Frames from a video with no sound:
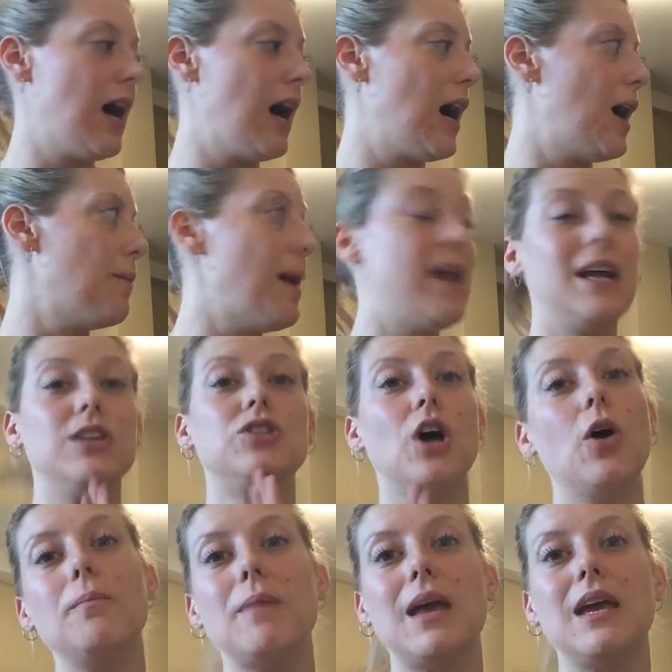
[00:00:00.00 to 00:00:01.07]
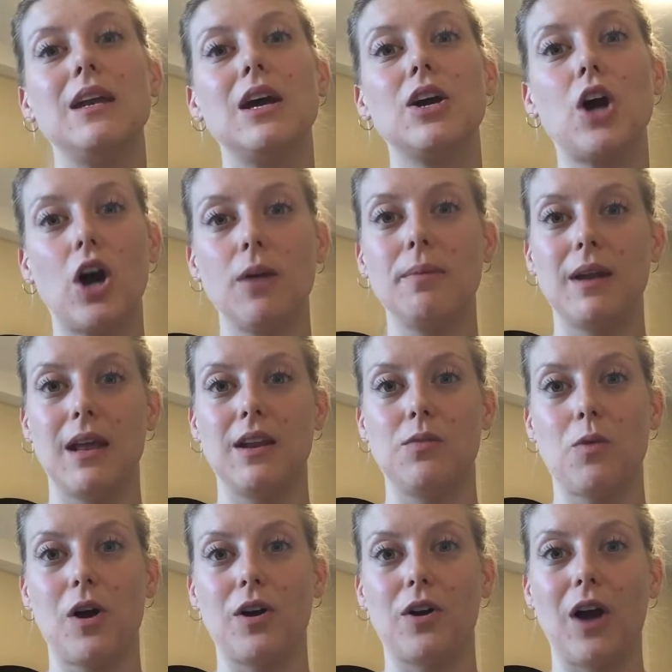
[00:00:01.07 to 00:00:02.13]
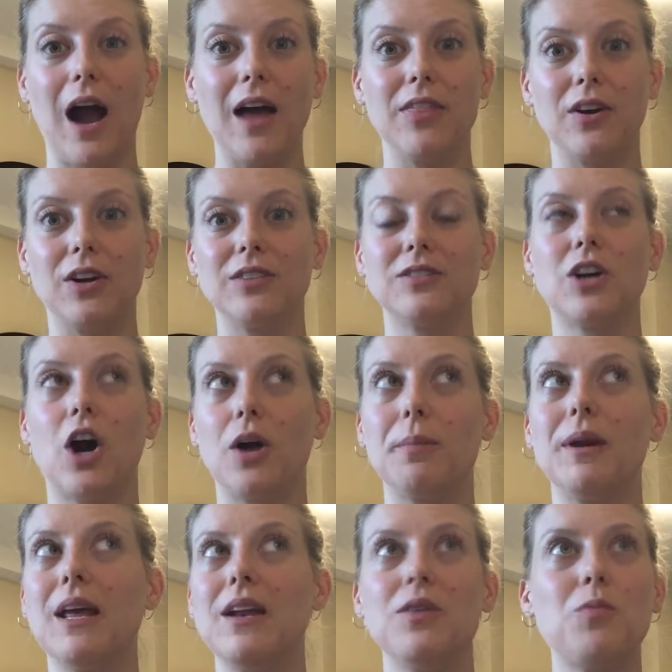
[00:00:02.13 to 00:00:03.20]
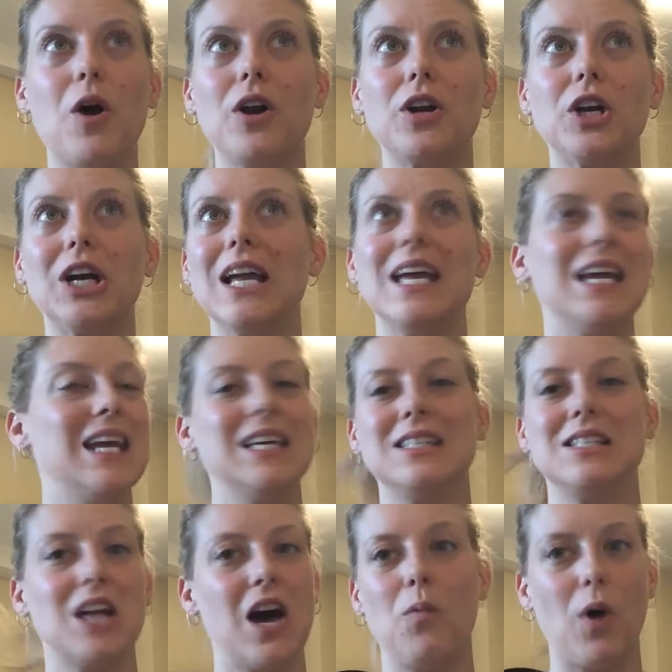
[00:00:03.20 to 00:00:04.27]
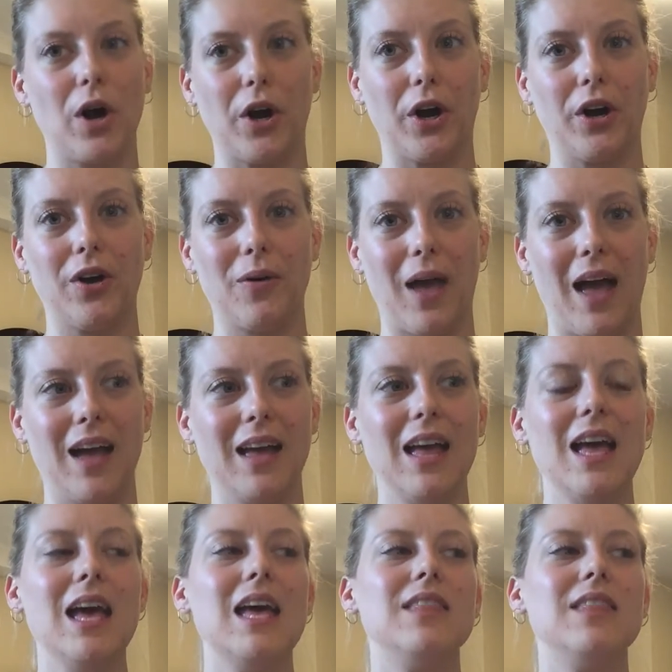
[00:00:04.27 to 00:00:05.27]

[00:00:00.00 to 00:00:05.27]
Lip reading: And I don't mean carbonated water either. Carbonated water is not water, okay?